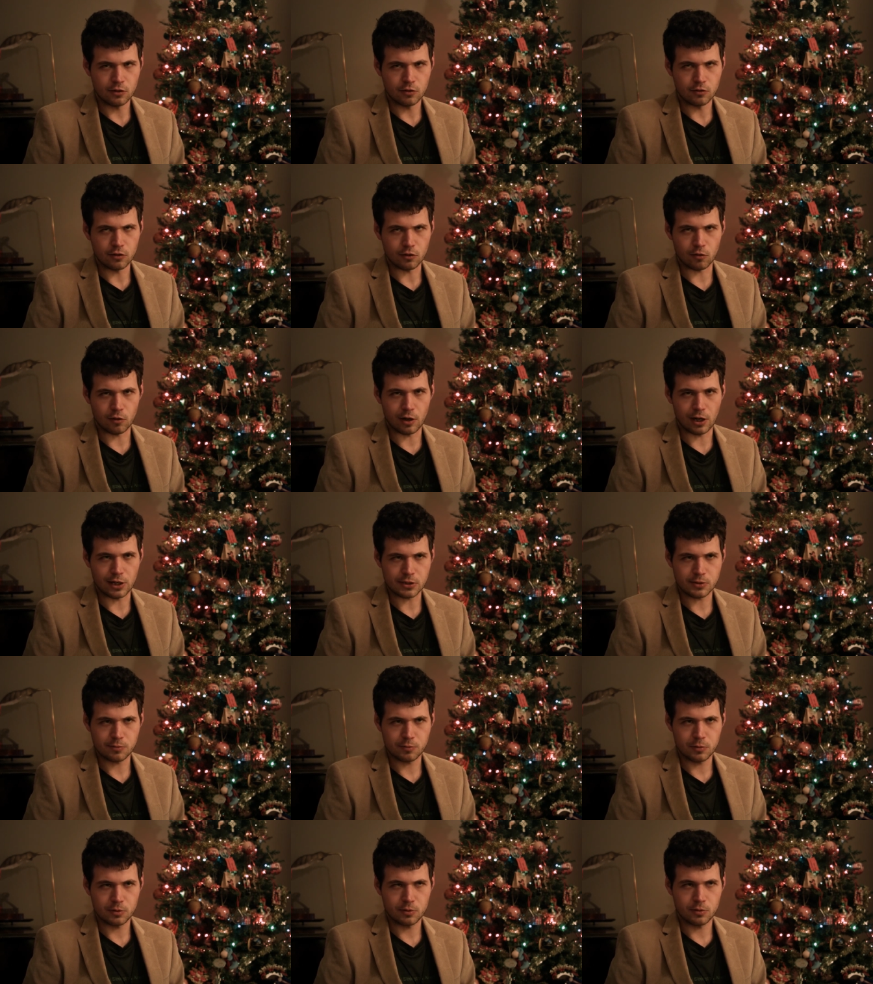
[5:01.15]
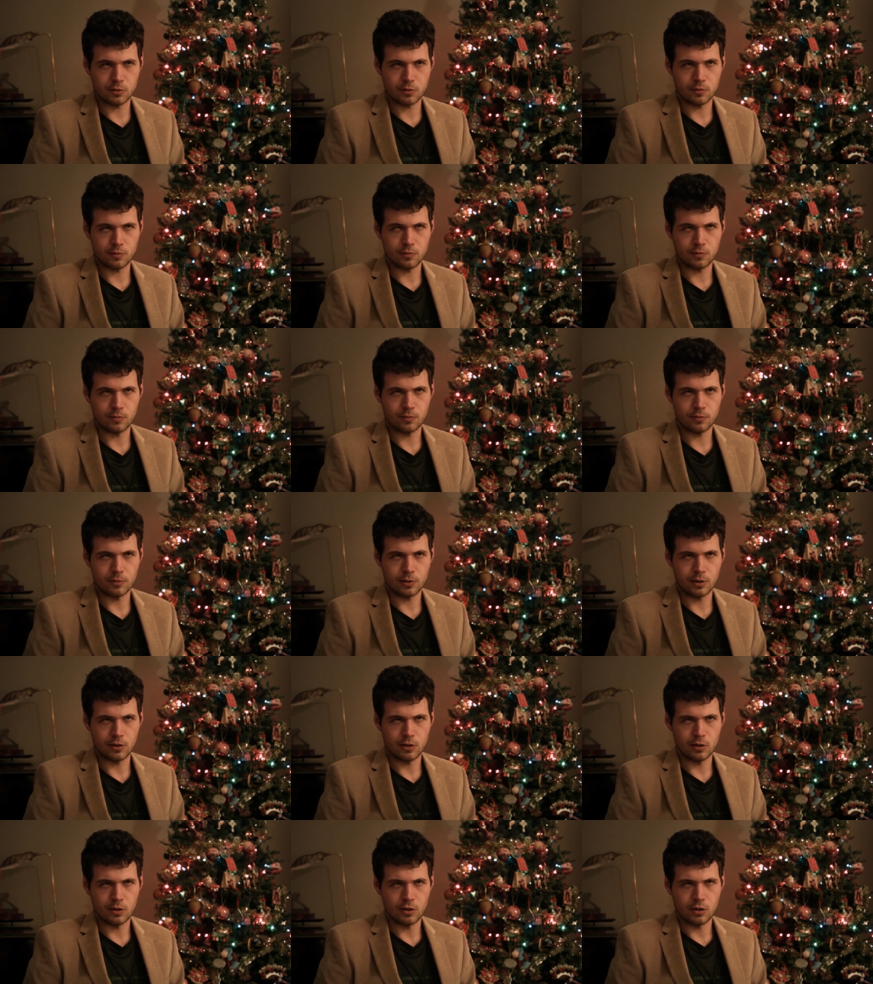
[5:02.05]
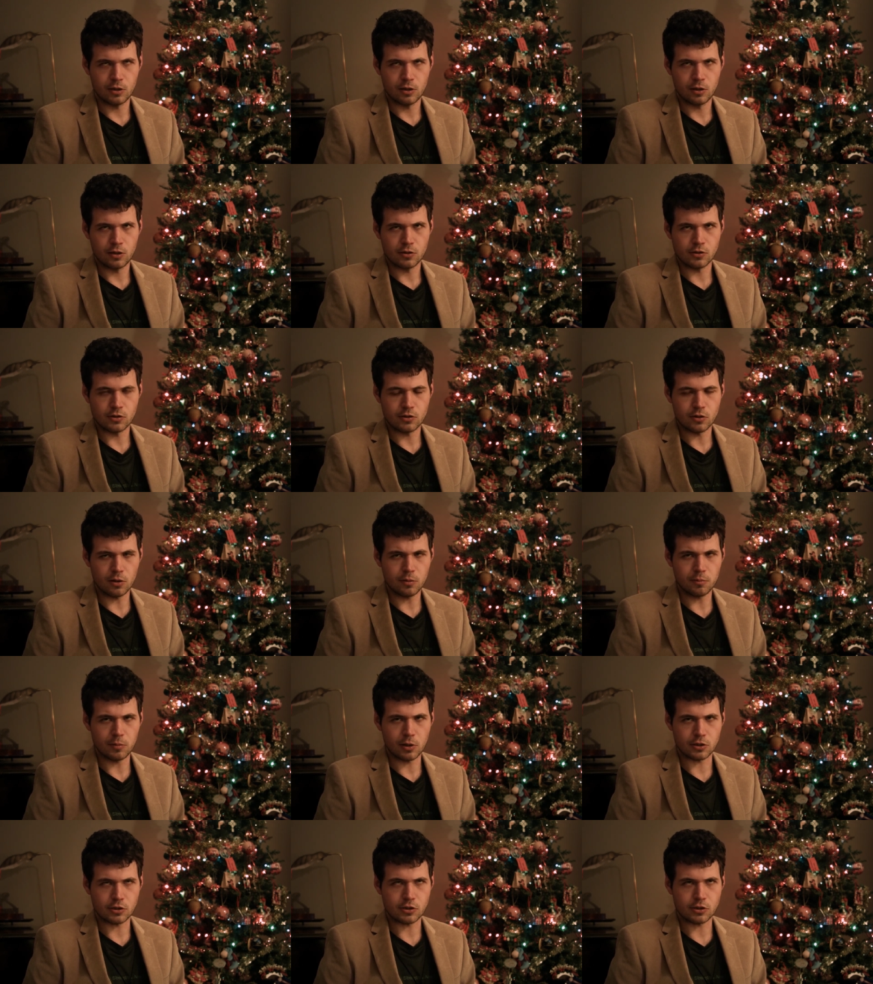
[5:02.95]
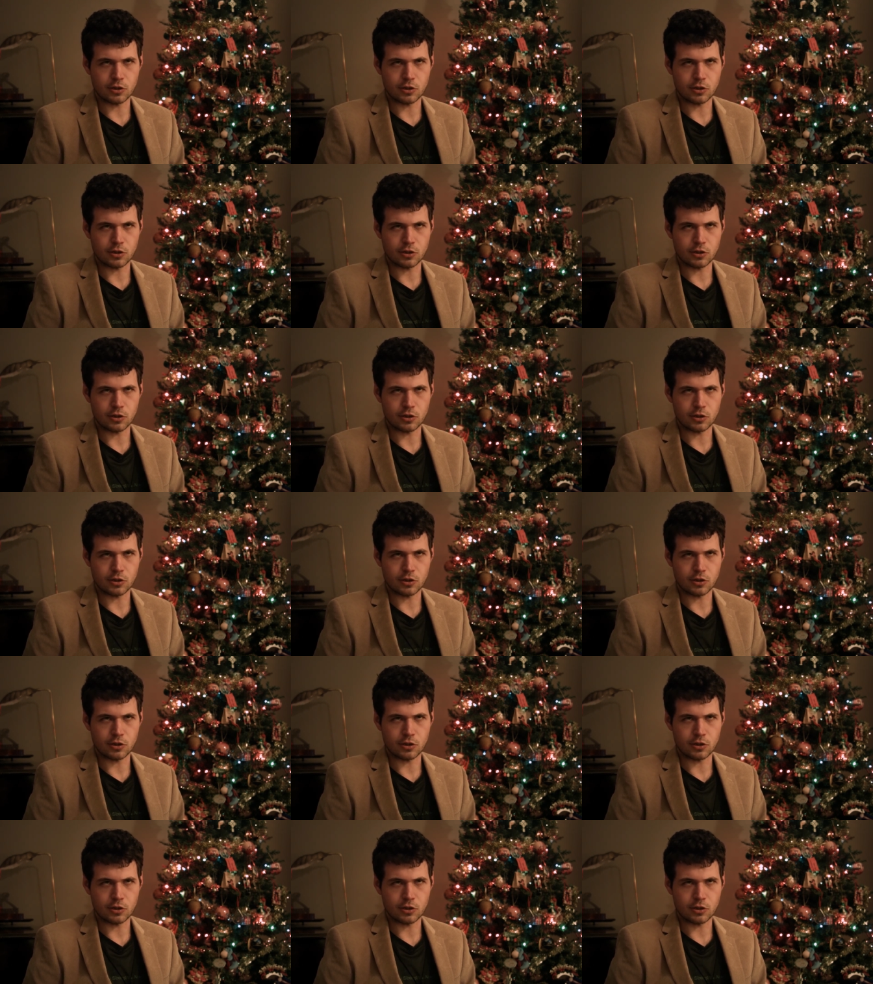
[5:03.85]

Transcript: to grasp. So much